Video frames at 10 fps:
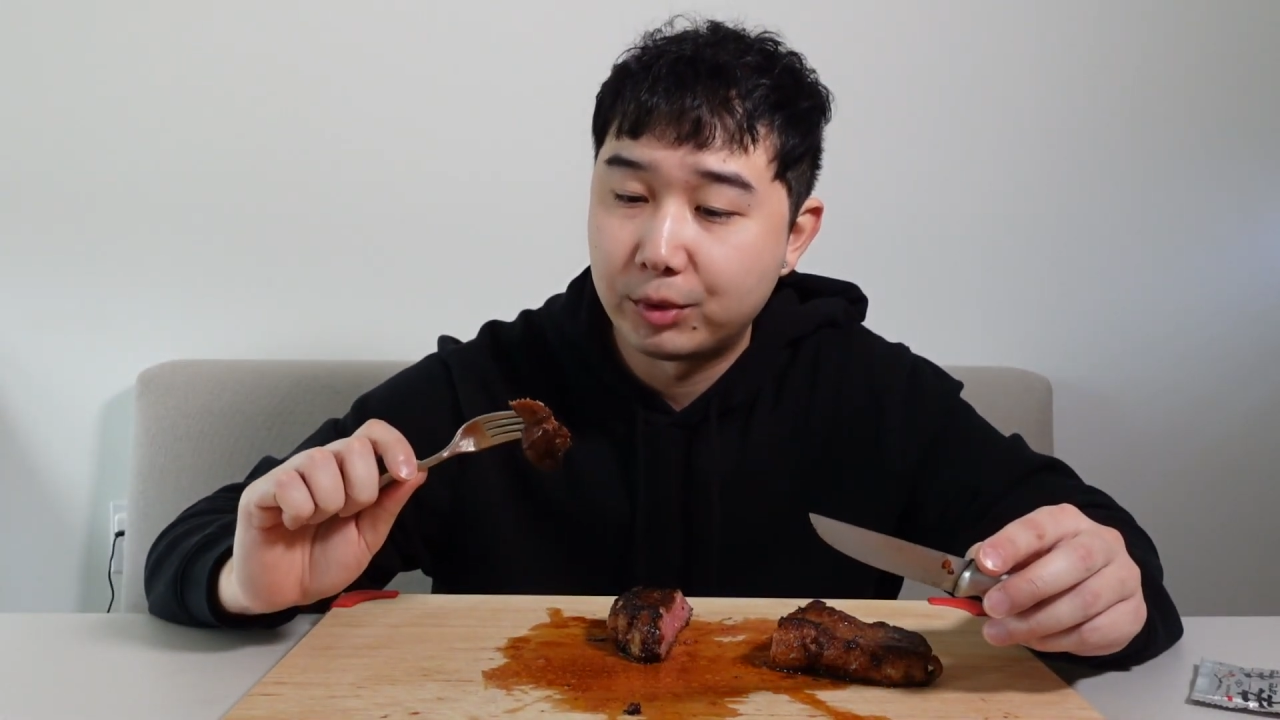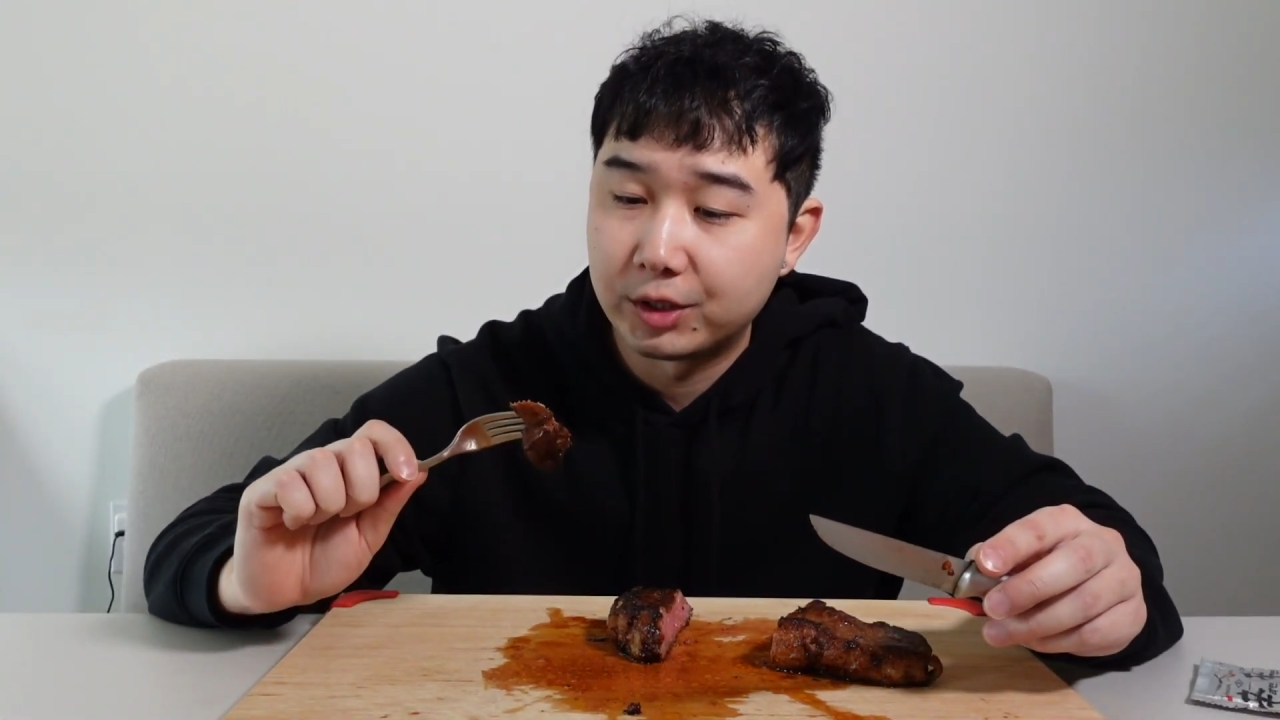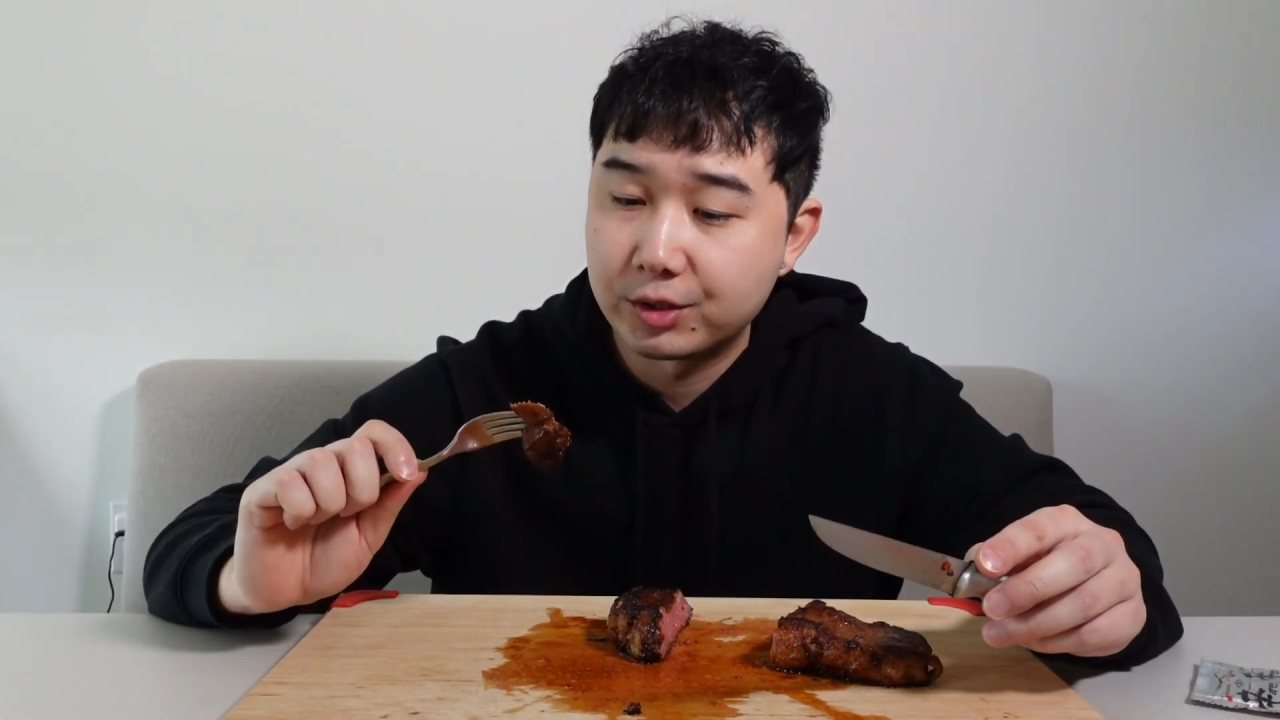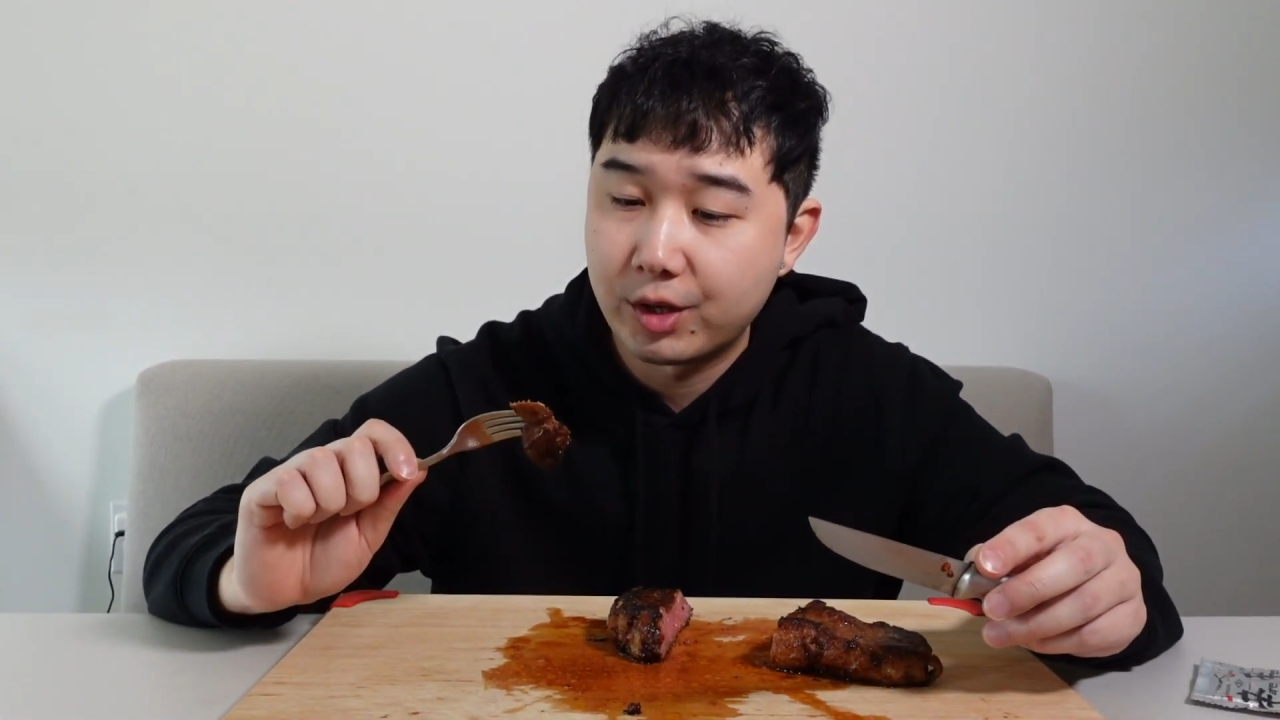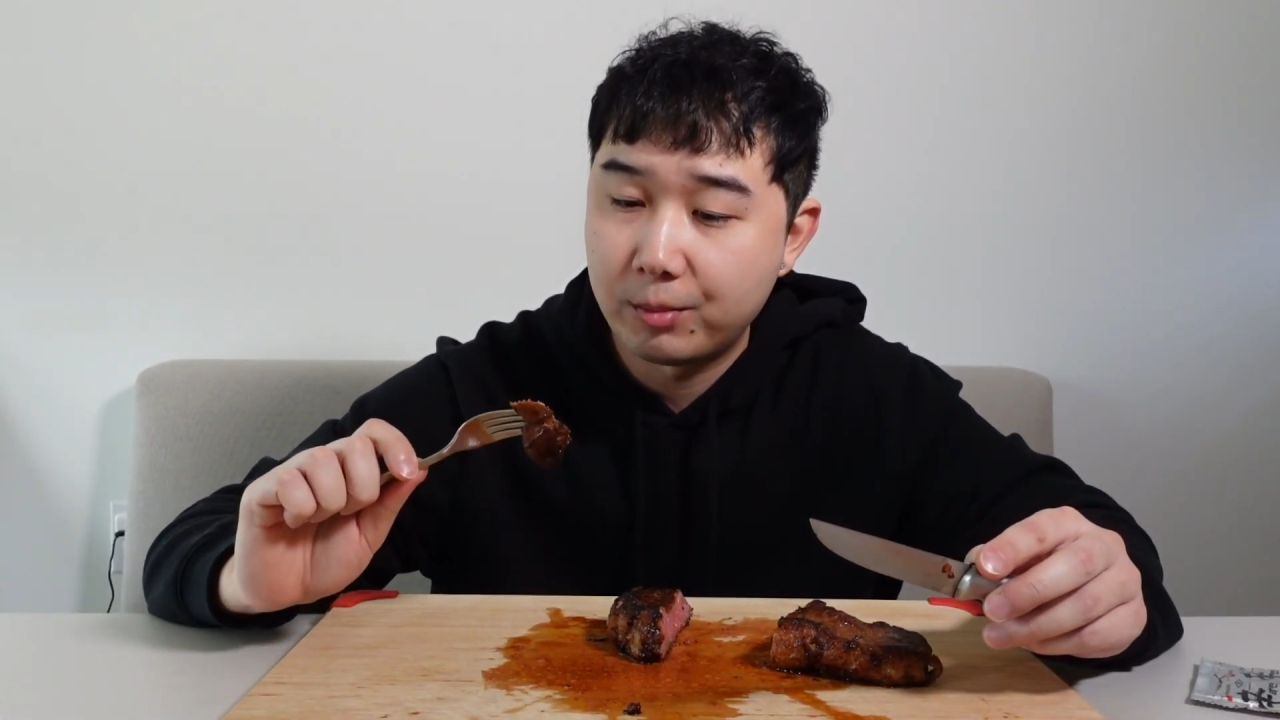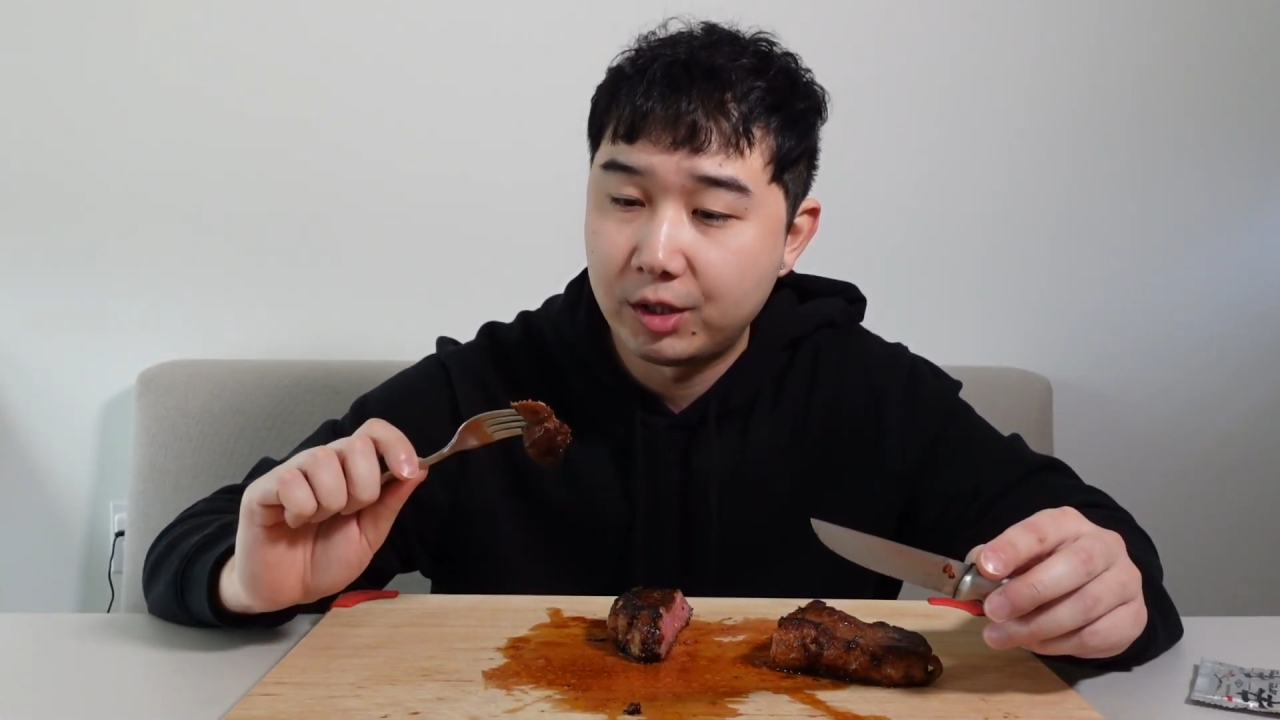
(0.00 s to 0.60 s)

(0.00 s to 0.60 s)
but it's not